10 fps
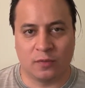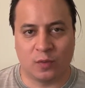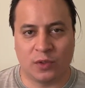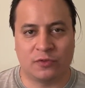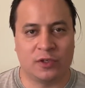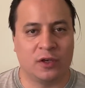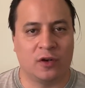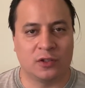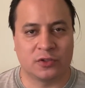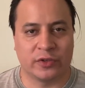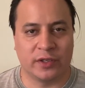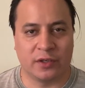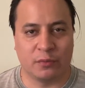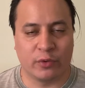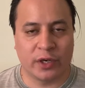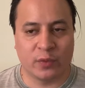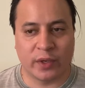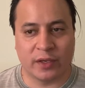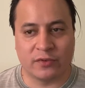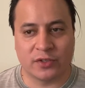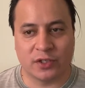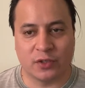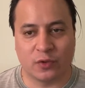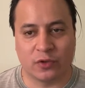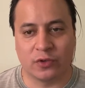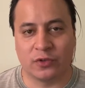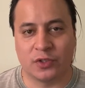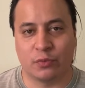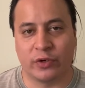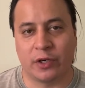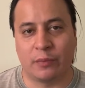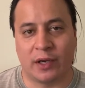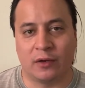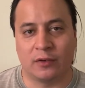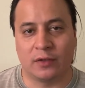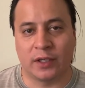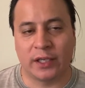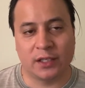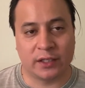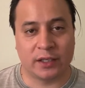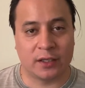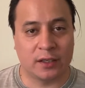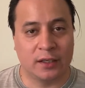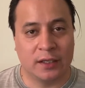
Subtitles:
willfully altering their brainwaves in order to bring about healing.